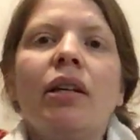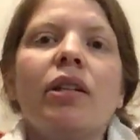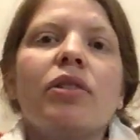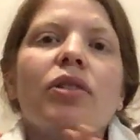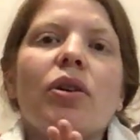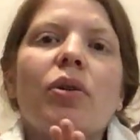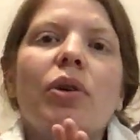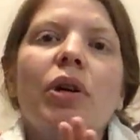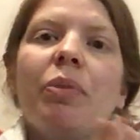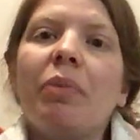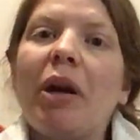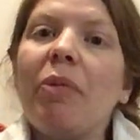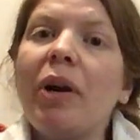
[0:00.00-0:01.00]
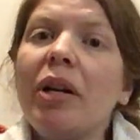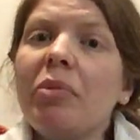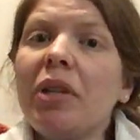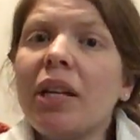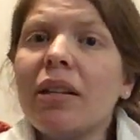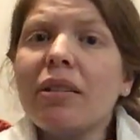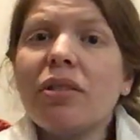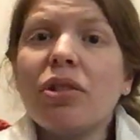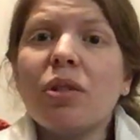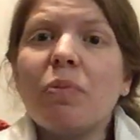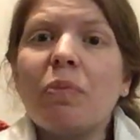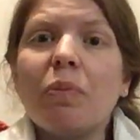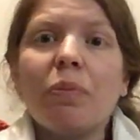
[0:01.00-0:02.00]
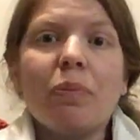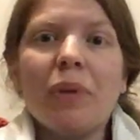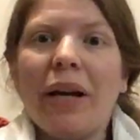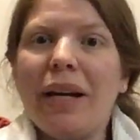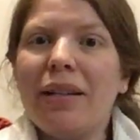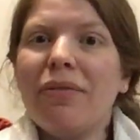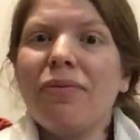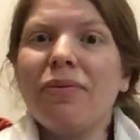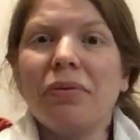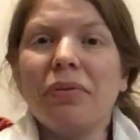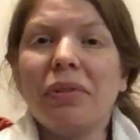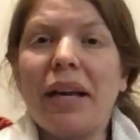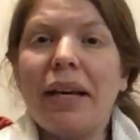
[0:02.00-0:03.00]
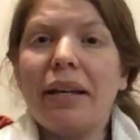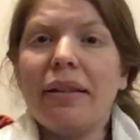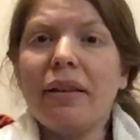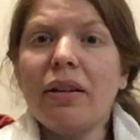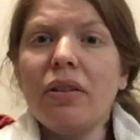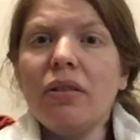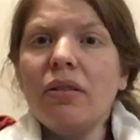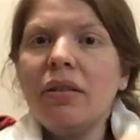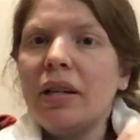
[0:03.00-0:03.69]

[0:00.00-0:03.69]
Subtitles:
So my bottom hand is just kind of laying there.